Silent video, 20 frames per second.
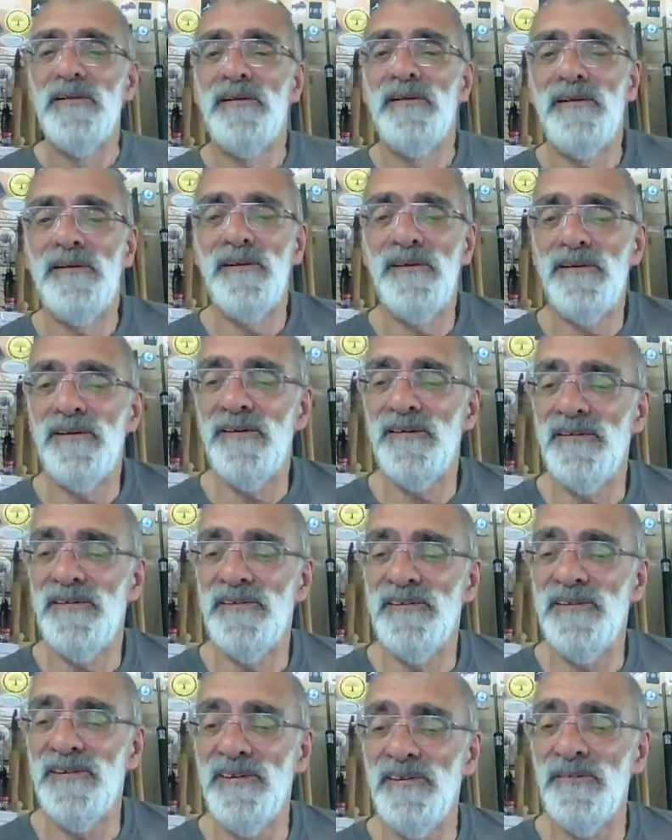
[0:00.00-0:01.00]
oh
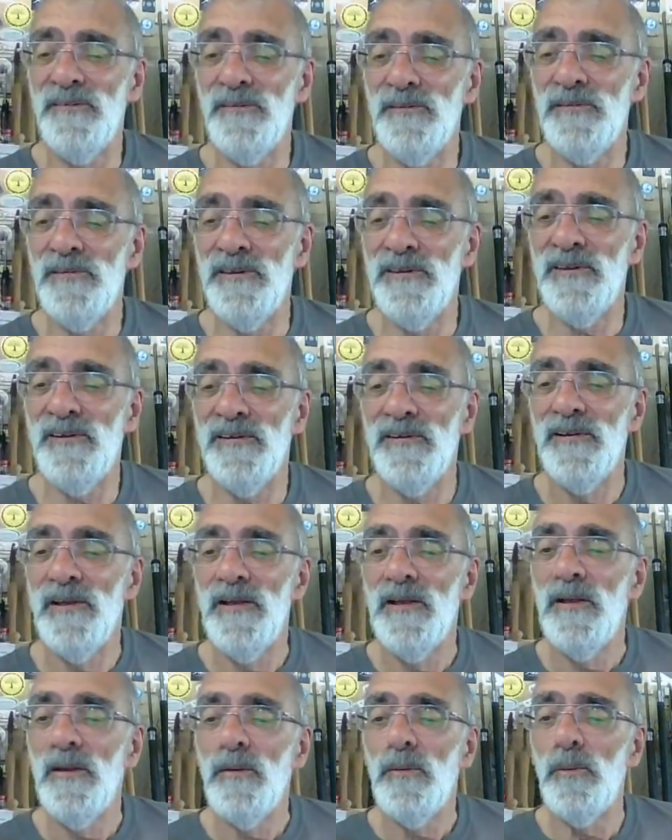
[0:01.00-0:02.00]
dear, oh dear.
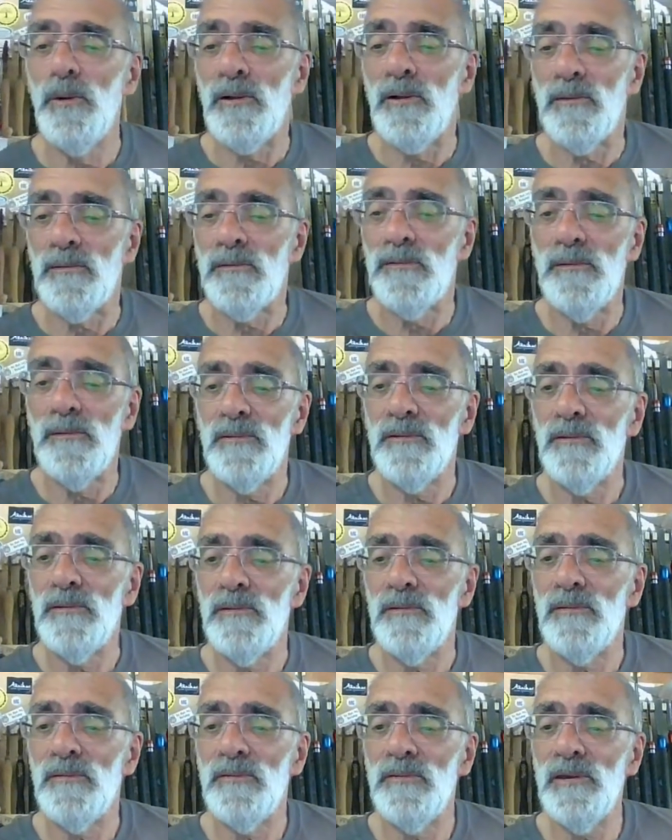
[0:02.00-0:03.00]
Well,
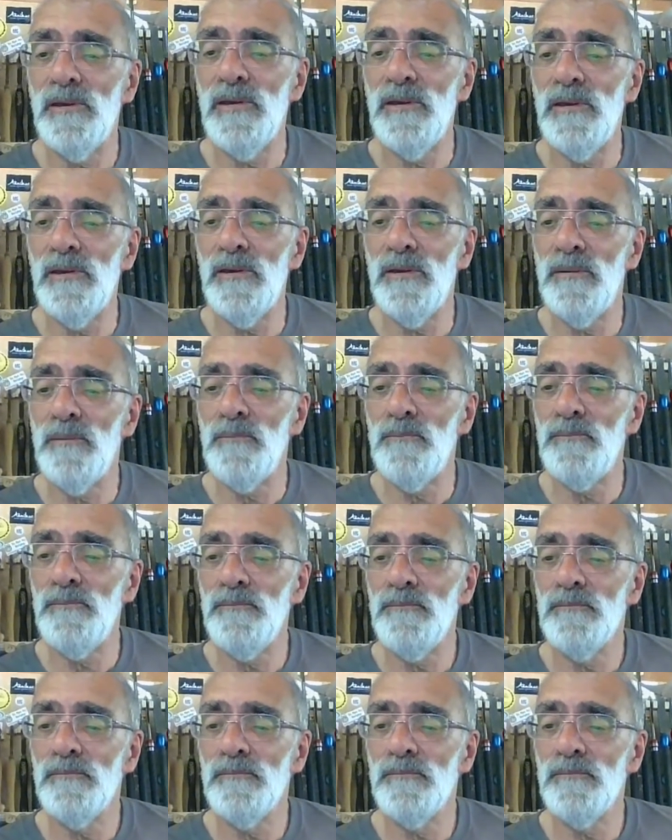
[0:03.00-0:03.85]
the, um,